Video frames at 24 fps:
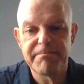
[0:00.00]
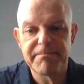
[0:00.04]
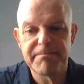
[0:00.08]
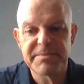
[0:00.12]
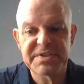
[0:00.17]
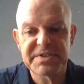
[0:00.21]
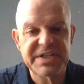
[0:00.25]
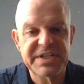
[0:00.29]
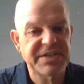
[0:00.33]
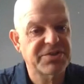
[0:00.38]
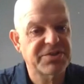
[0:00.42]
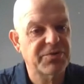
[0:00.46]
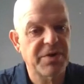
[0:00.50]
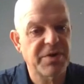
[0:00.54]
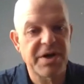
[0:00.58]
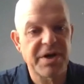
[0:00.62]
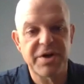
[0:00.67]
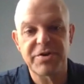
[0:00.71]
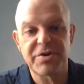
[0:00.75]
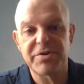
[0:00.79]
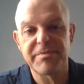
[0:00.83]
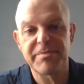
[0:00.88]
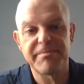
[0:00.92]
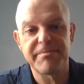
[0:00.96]
say to
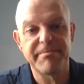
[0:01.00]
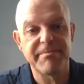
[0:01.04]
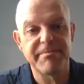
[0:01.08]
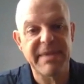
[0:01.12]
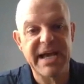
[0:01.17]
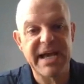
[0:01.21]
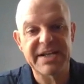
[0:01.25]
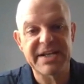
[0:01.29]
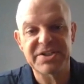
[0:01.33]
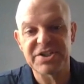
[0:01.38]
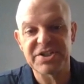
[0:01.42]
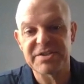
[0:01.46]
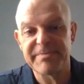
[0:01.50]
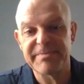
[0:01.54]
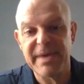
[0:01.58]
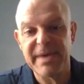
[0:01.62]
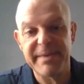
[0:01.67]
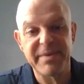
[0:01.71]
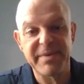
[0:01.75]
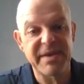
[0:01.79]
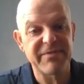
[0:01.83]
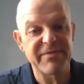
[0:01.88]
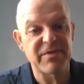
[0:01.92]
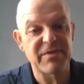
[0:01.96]
100 matches,
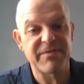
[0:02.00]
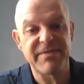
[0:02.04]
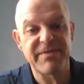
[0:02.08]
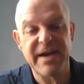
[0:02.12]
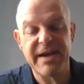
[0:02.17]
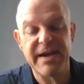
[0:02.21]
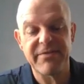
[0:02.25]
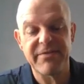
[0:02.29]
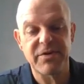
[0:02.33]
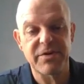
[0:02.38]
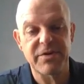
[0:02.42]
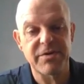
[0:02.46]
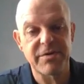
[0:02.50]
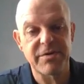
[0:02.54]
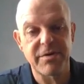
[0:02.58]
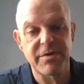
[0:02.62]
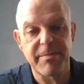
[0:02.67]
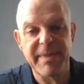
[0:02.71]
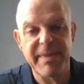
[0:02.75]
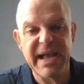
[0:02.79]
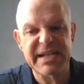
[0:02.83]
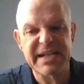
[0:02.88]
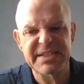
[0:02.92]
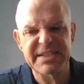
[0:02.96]
maybe even 500, or
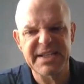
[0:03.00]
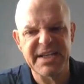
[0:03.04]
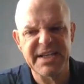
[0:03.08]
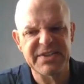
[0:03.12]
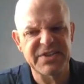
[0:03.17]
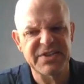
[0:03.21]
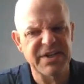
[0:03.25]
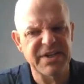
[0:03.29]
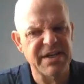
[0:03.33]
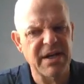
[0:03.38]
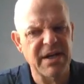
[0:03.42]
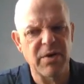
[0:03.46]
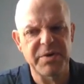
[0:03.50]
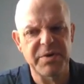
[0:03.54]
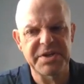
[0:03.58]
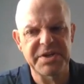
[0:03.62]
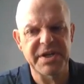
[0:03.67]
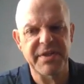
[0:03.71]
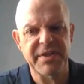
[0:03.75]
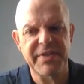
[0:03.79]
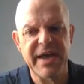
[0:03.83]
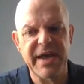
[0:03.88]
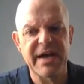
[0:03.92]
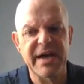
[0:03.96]
back tested all the way to
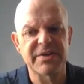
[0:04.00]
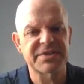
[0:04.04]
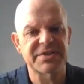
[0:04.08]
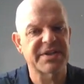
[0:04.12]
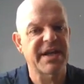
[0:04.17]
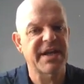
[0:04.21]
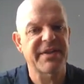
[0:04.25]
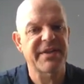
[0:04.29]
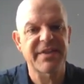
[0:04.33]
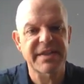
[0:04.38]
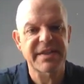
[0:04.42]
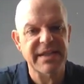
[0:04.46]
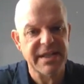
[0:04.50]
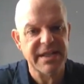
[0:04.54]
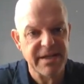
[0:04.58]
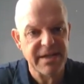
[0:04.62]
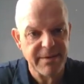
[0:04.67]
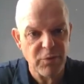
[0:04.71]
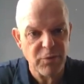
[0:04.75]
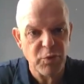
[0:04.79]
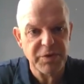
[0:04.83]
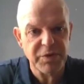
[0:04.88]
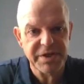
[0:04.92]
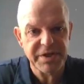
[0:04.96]
1,000, I think that
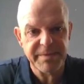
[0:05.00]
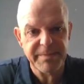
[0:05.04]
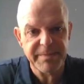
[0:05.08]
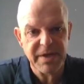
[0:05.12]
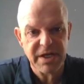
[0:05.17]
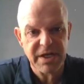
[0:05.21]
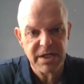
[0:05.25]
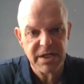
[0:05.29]
number would get